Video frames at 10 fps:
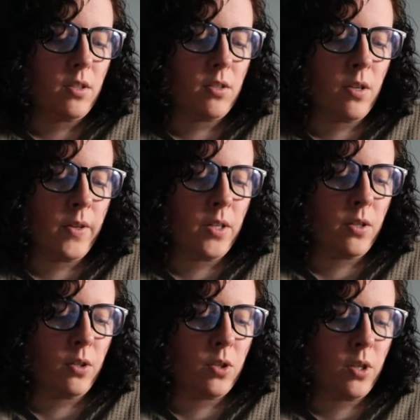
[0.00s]
So he
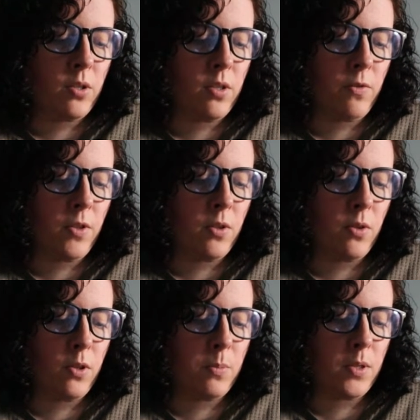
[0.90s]
took Joseph and
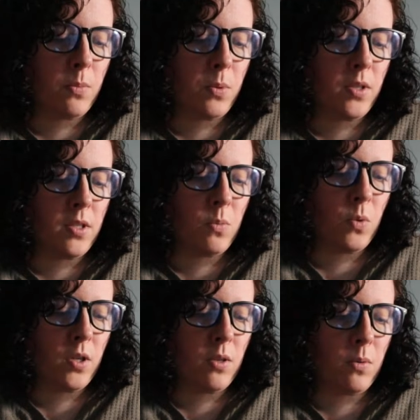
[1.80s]
threw him to the prison
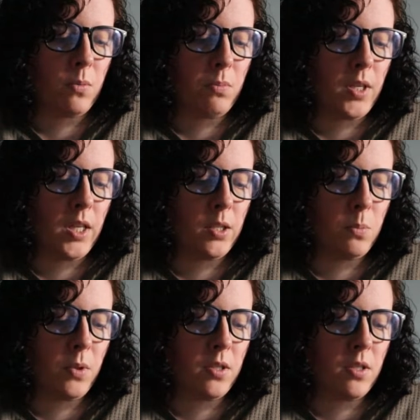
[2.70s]
where the king's
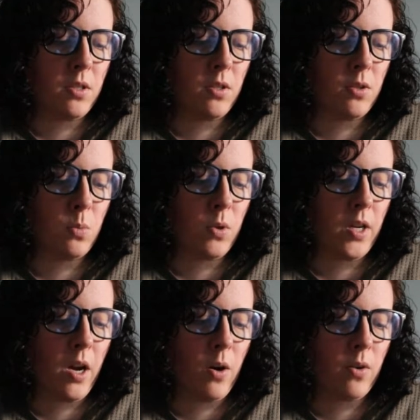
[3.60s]
prisoners were
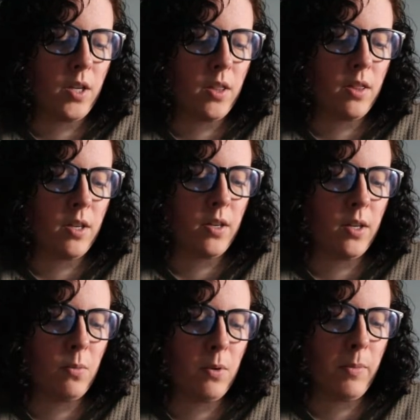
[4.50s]
held, and there
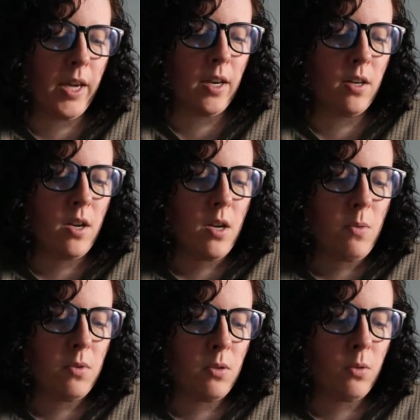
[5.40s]
he remained.
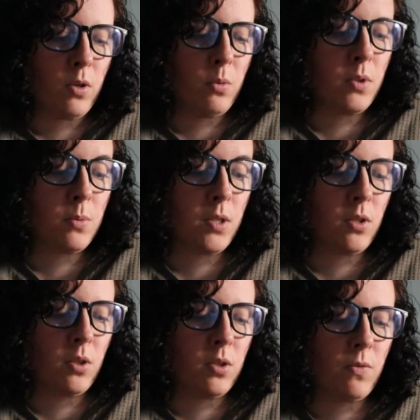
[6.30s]
The Lord was
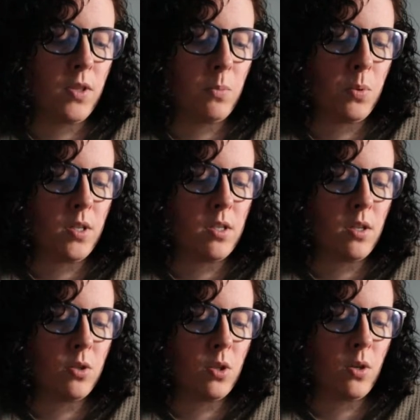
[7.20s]
with Joseph in the
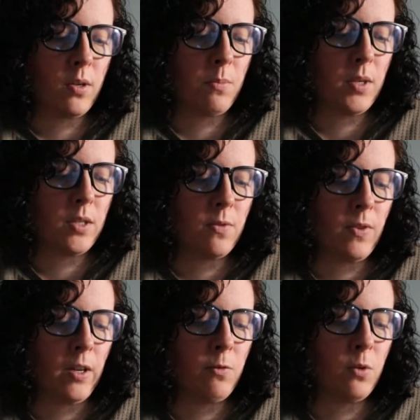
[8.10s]
prison and showed him his
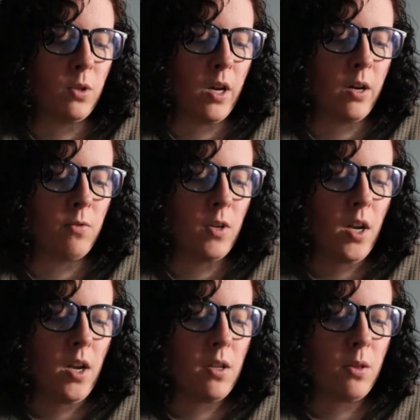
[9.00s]
faithful love.
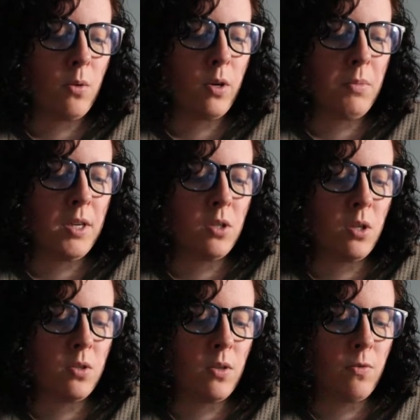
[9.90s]
The Lord made
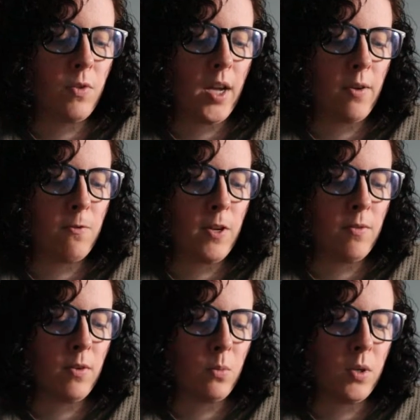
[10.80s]
Joseph a
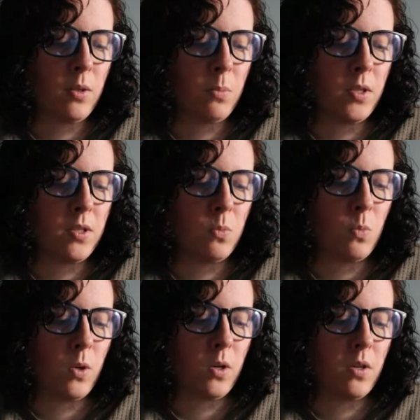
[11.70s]
favorite with the
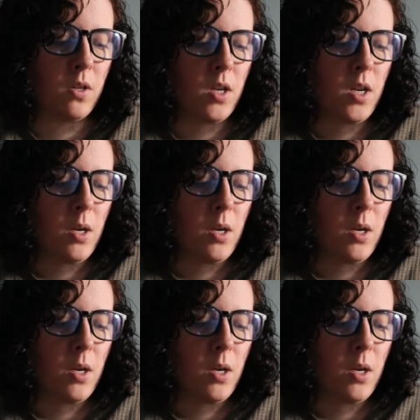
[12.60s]
prison warden.